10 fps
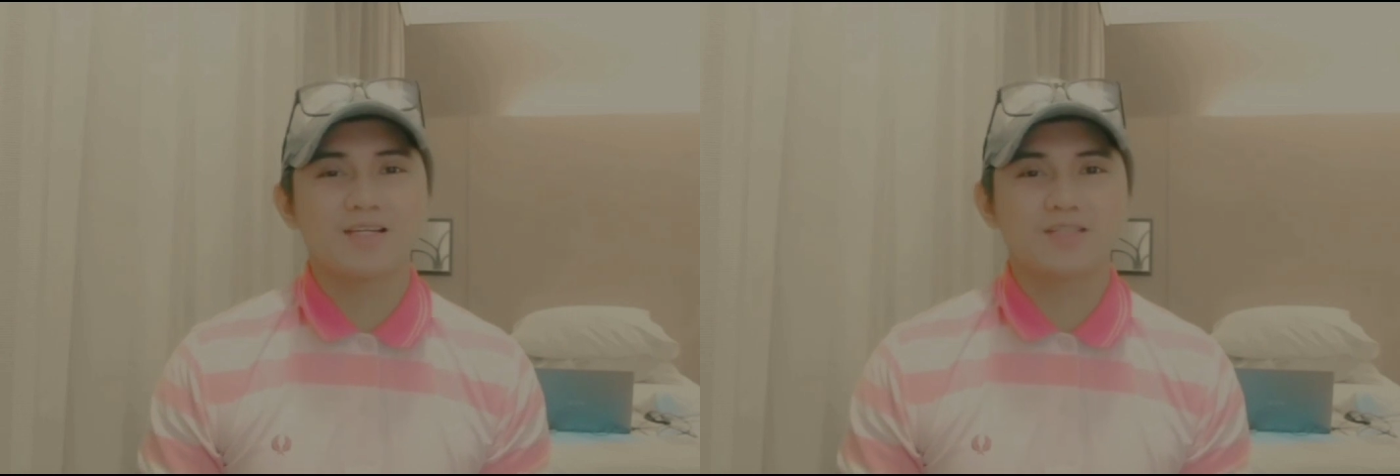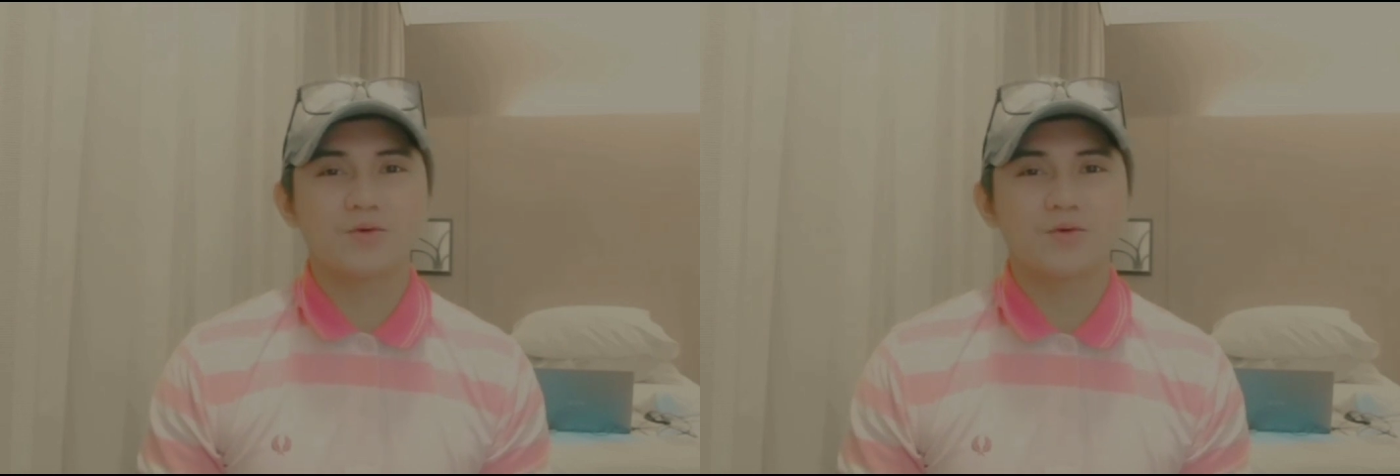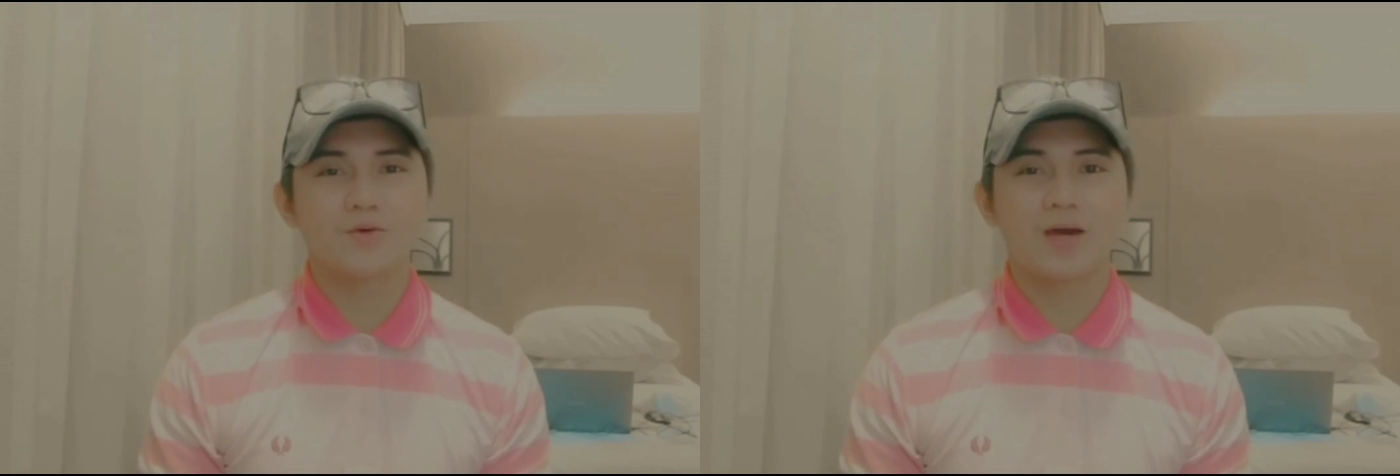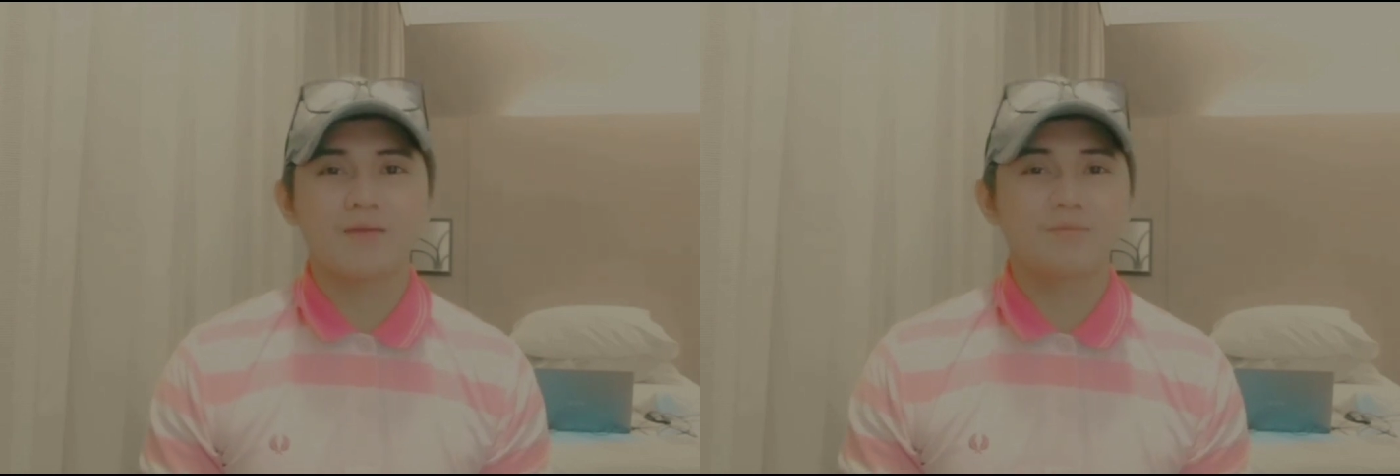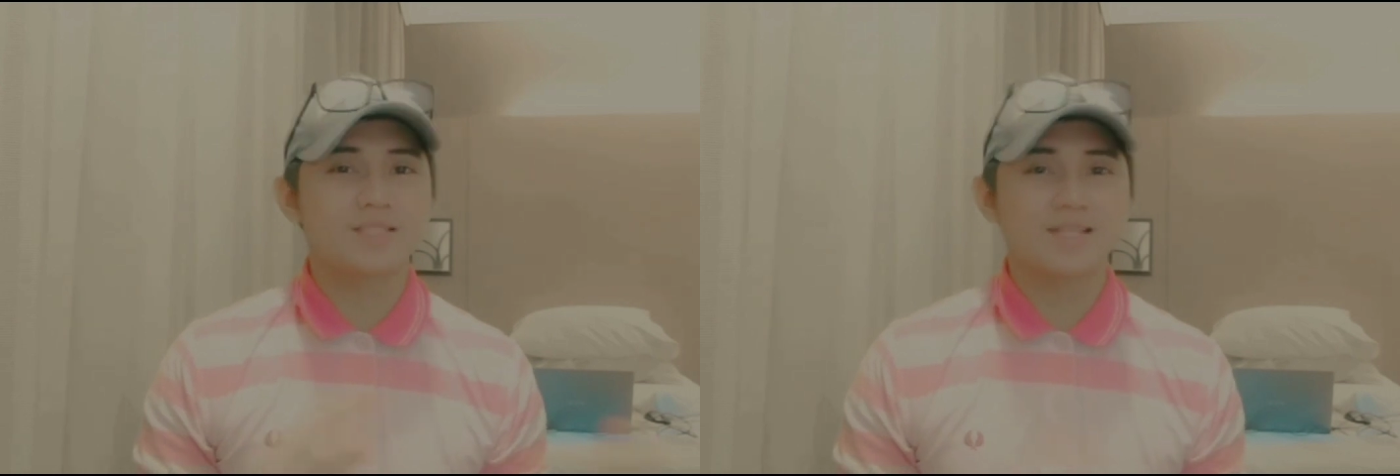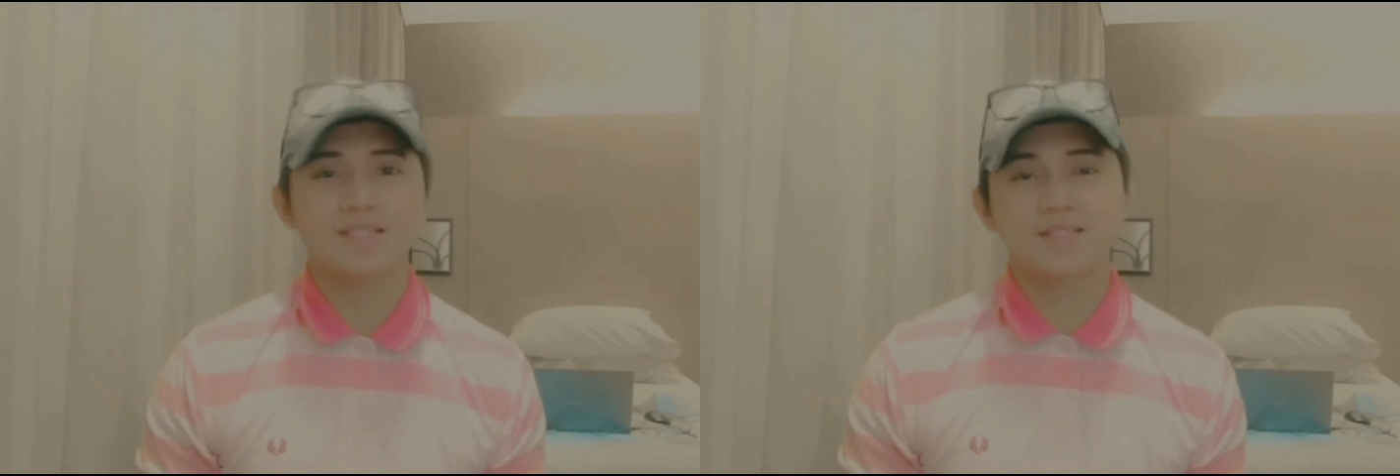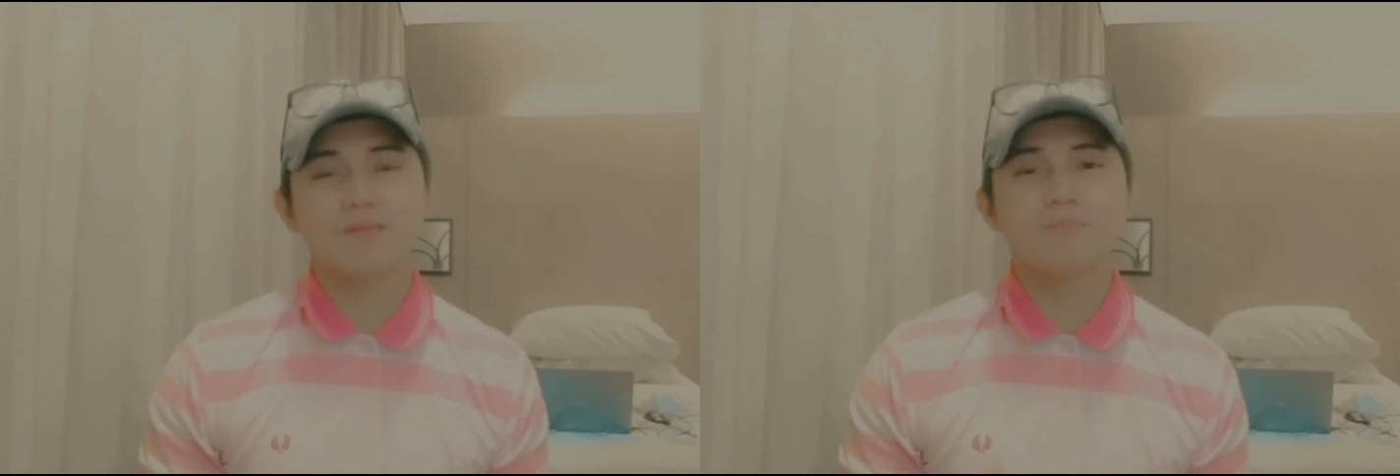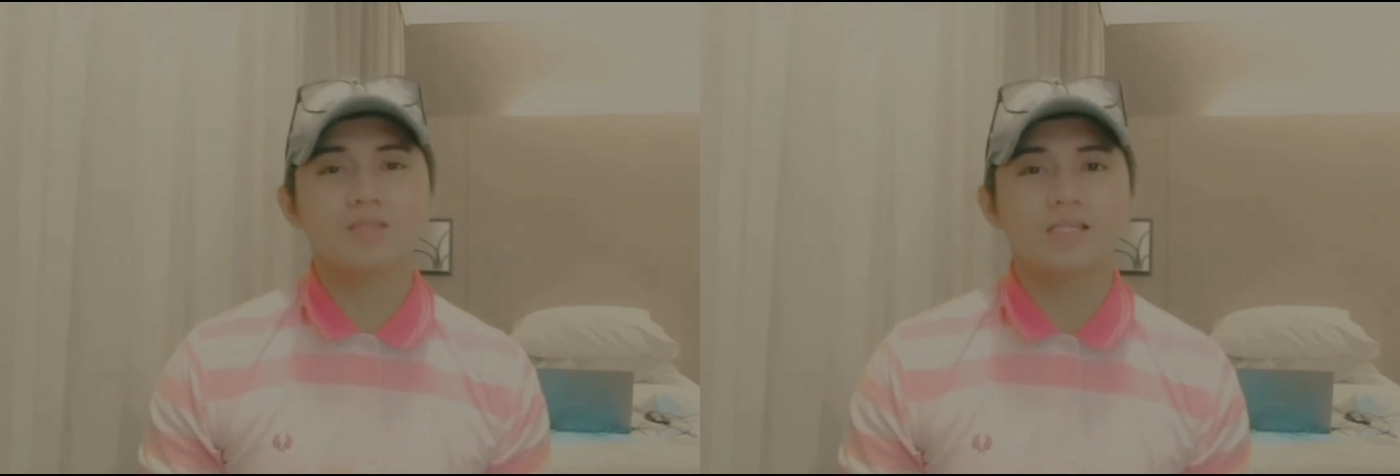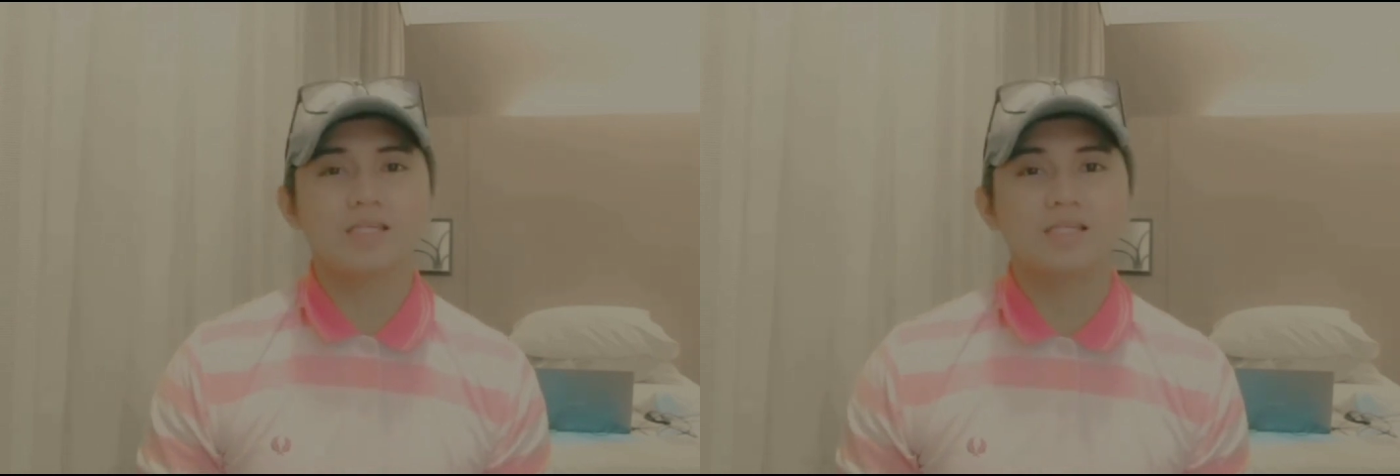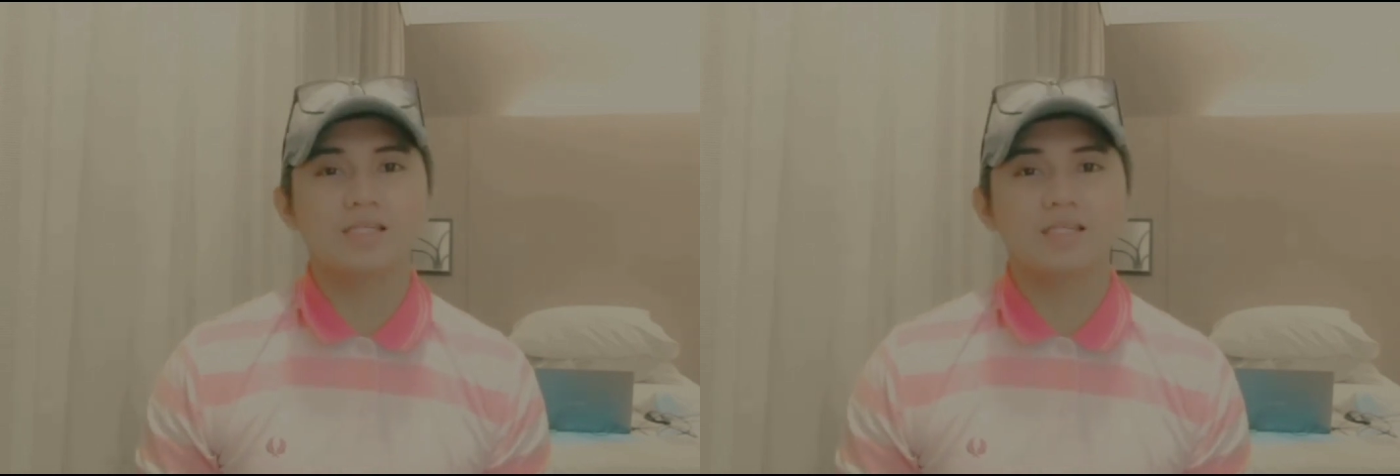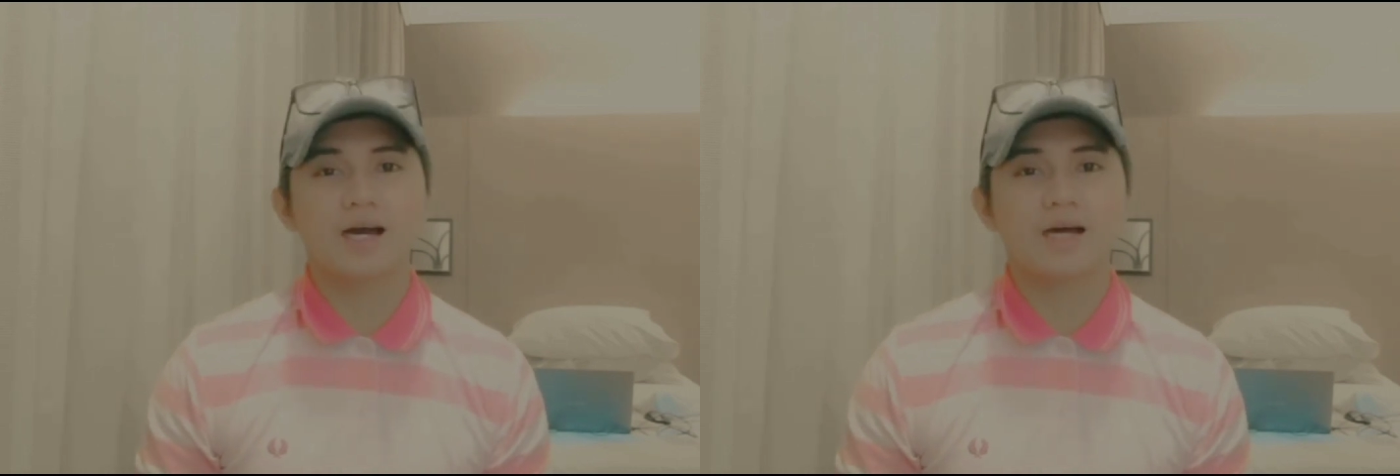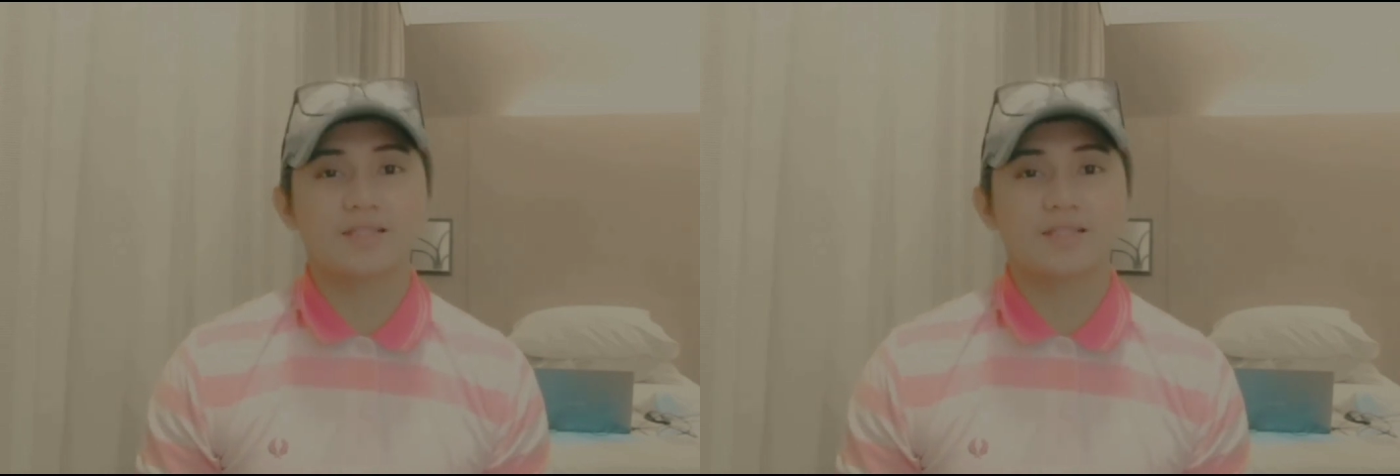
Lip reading: So I've discussed them the